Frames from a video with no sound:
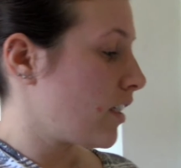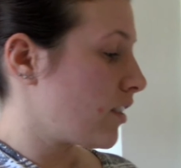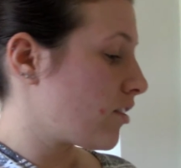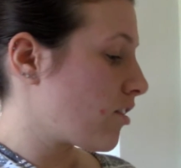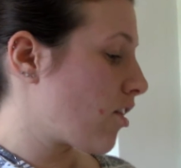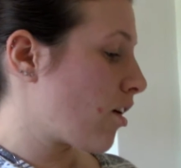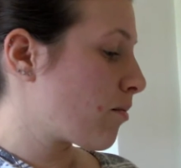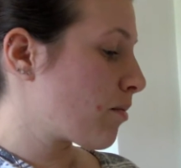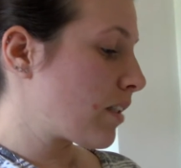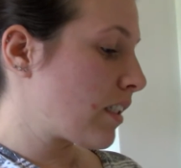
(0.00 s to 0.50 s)

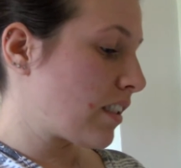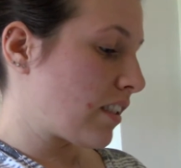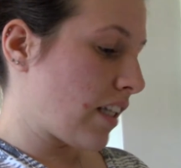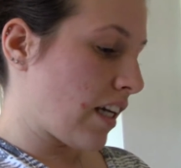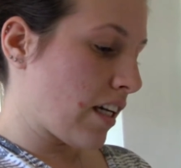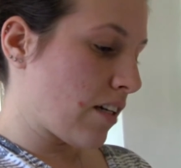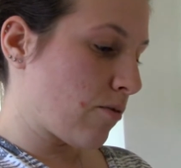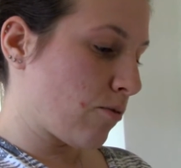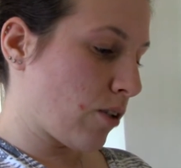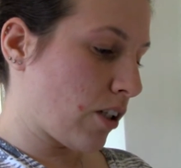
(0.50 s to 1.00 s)
So I'm going to
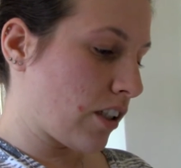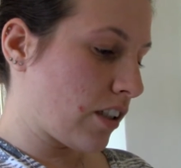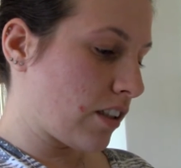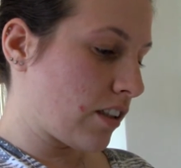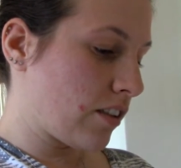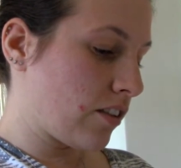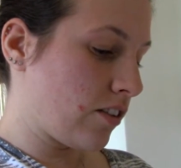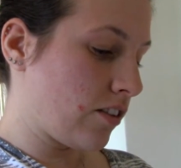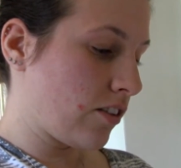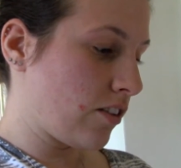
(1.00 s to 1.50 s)
take
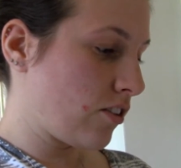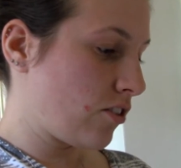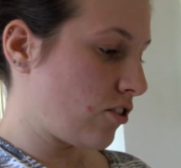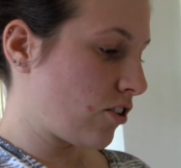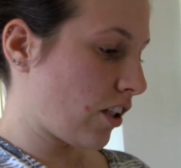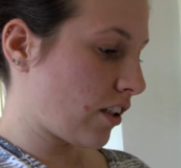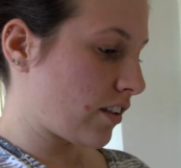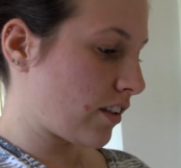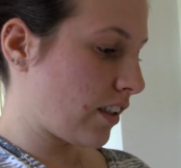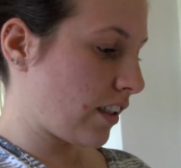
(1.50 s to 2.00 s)
one
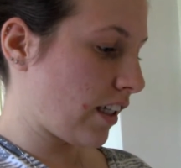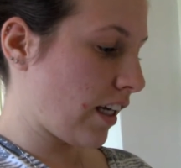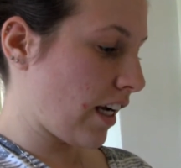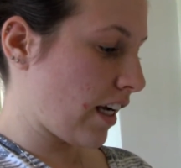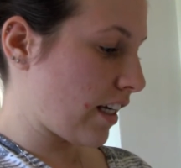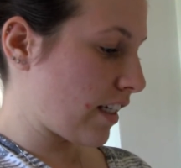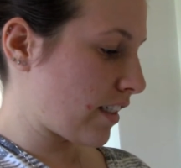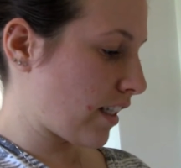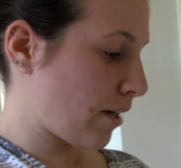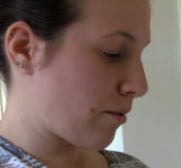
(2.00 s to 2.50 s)
just in
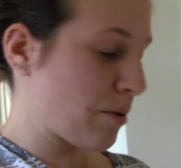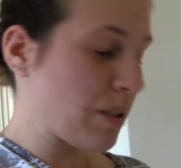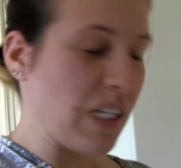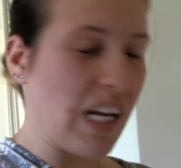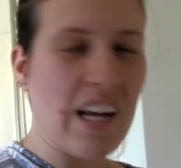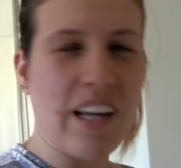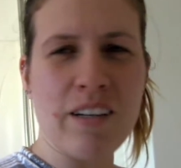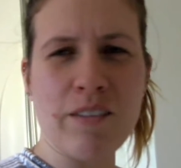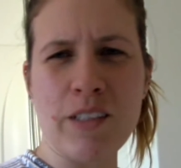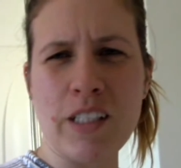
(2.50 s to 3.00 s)
case. I
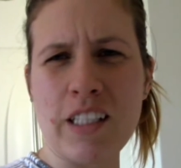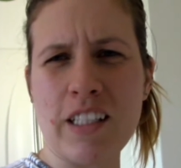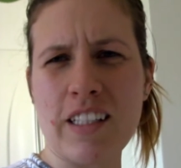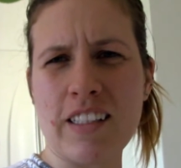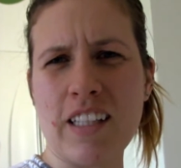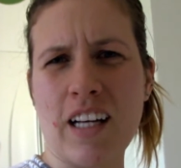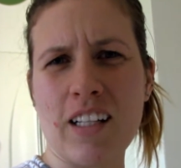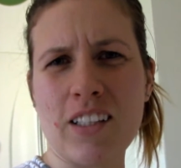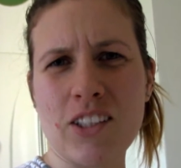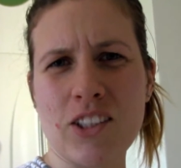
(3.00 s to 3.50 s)
wish I had one of the
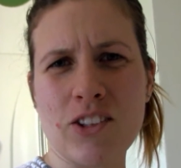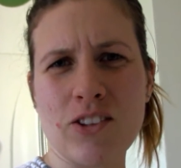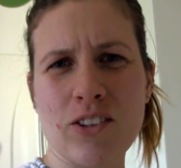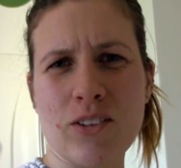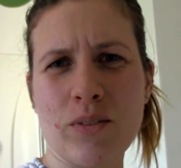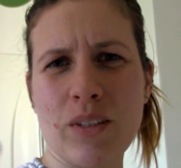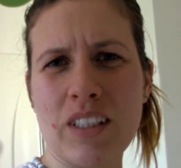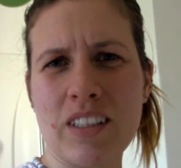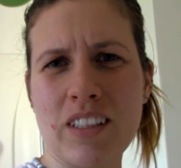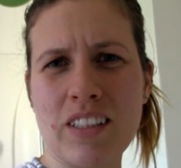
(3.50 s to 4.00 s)
dollar
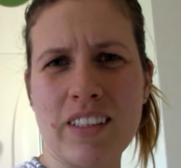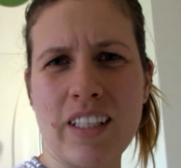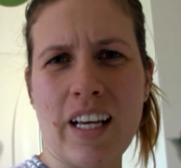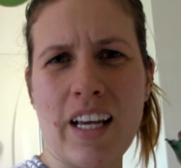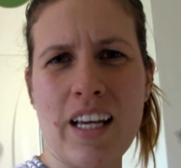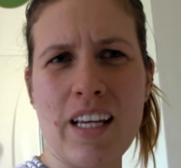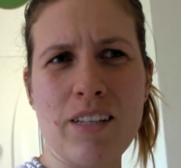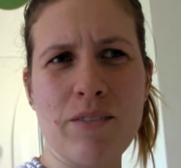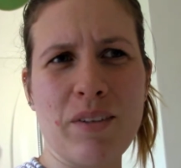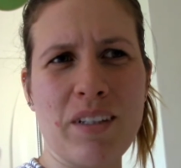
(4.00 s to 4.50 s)
store ones because I
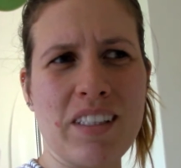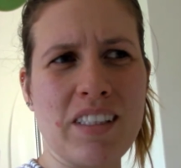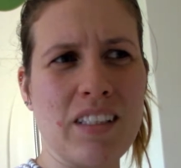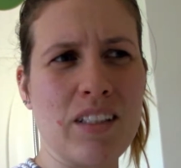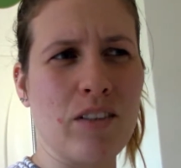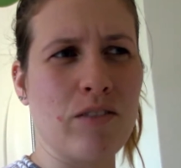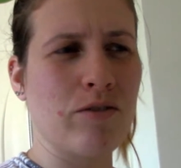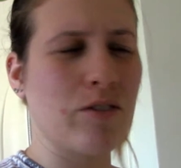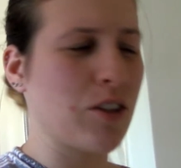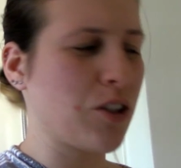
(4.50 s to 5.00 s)
hate
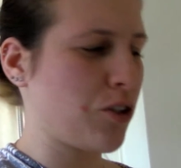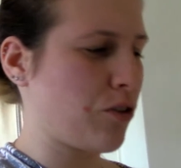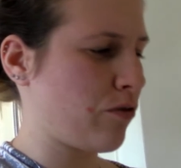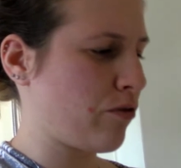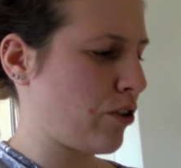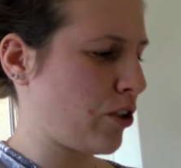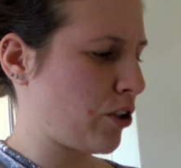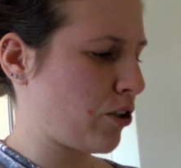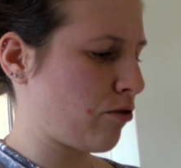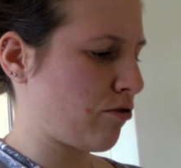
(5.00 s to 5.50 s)
wasting a
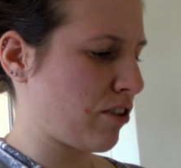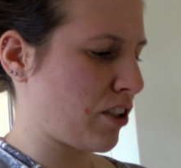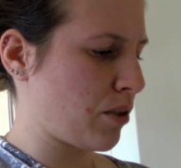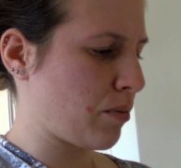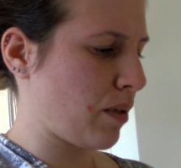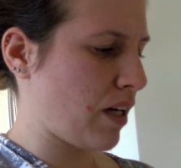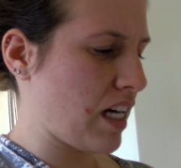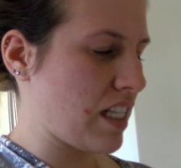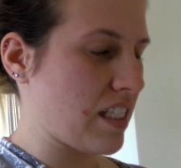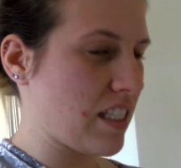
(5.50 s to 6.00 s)
first
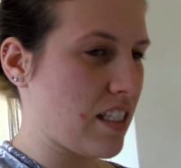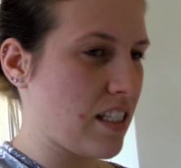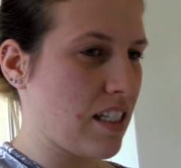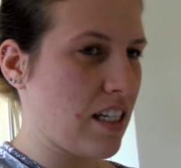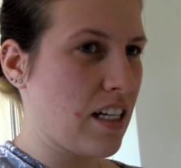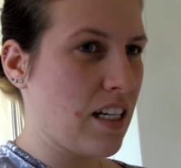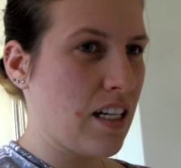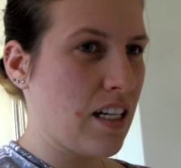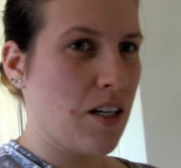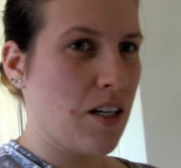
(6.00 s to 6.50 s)
response
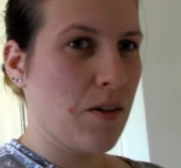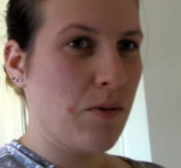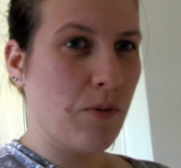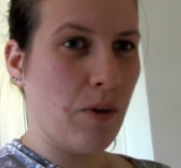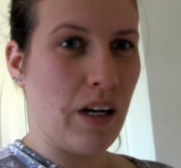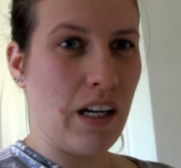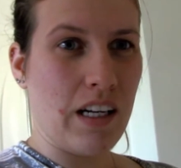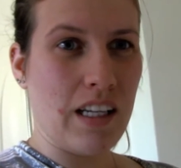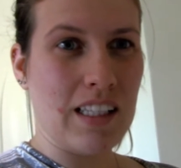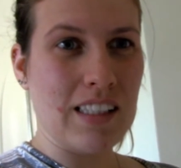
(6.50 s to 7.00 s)

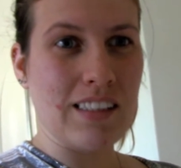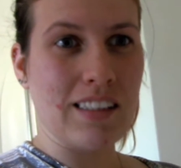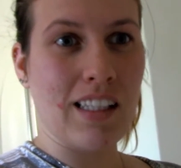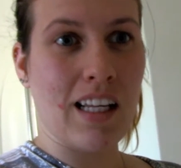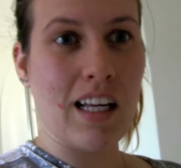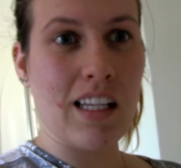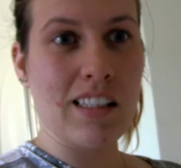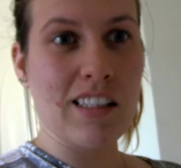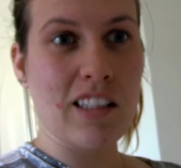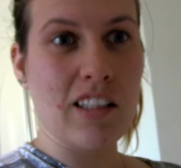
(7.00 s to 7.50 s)
when it's
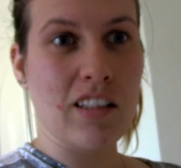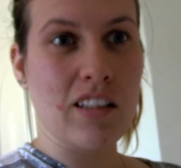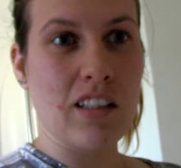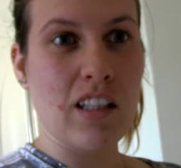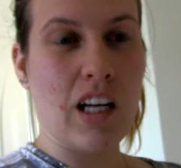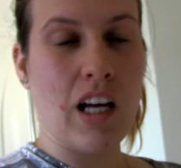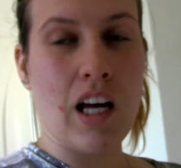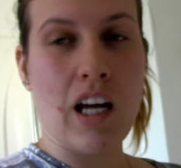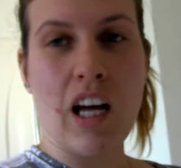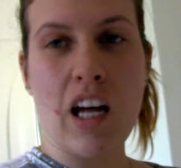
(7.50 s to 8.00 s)
not,
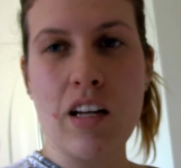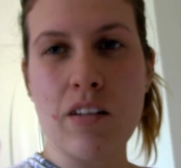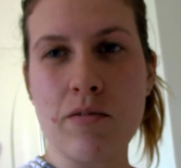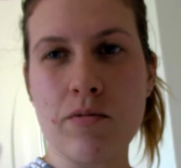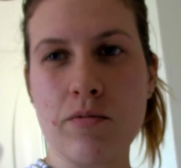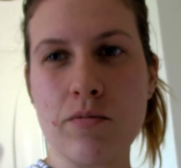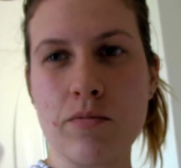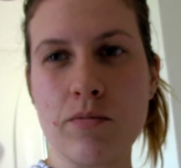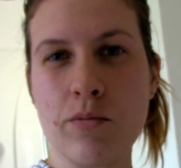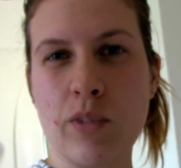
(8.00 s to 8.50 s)
uh,
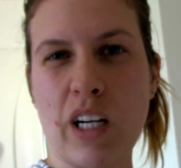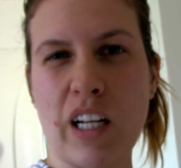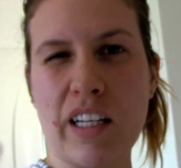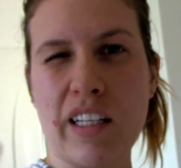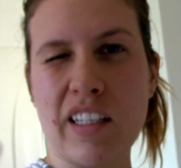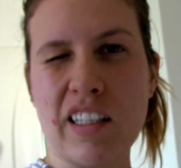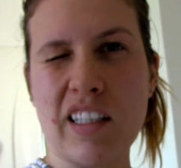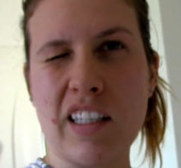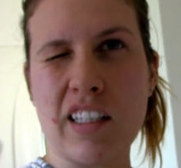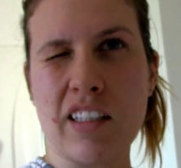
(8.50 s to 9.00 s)
when I
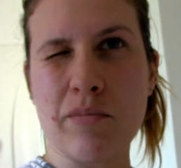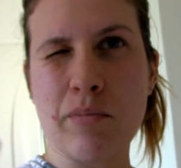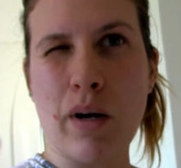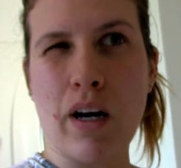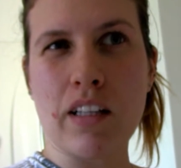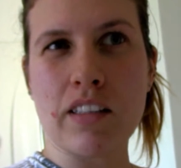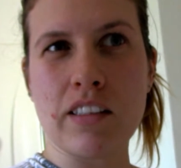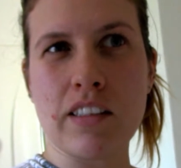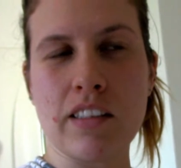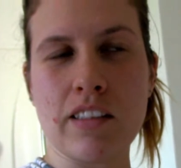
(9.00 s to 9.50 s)
didn't get a
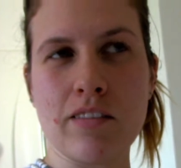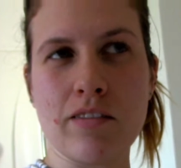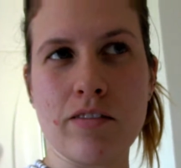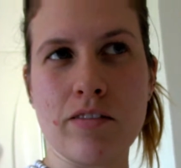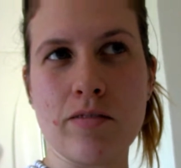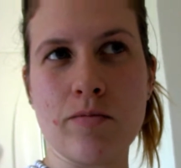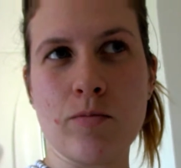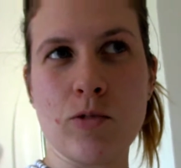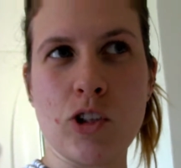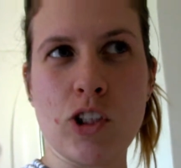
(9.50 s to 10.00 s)
positive
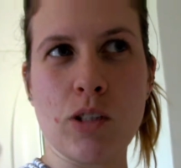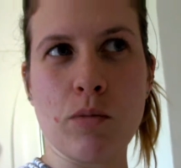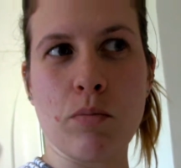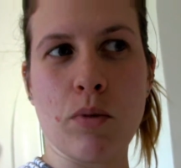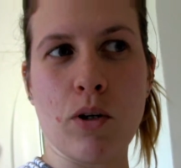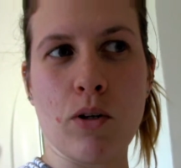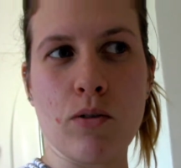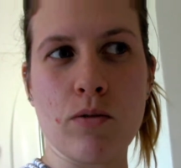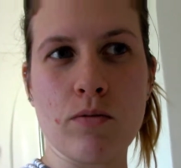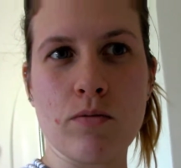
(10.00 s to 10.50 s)

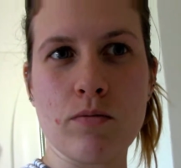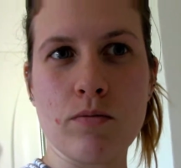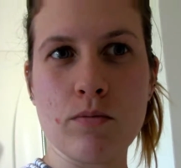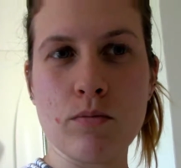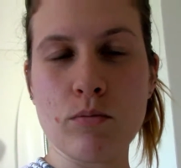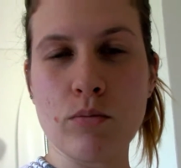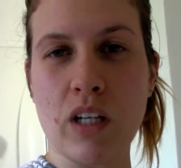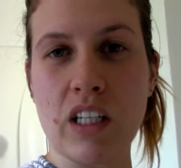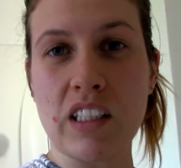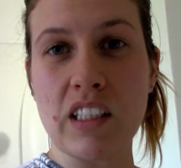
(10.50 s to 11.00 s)
cheapo
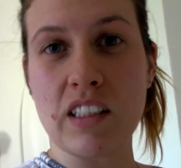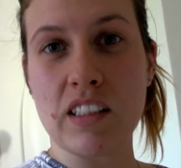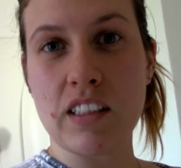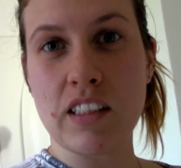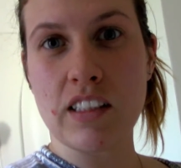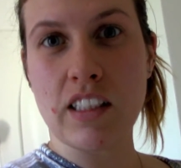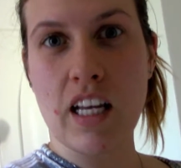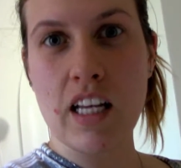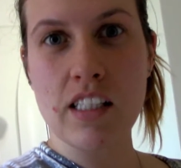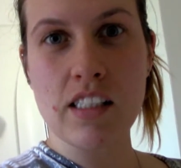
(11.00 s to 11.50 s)

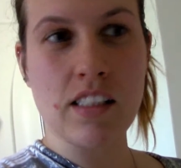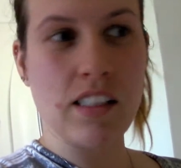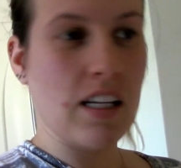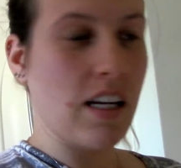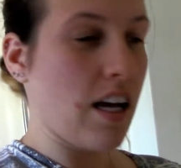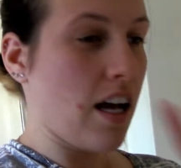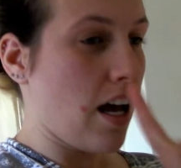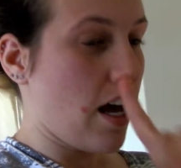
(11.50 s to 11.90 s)
pregnancy test.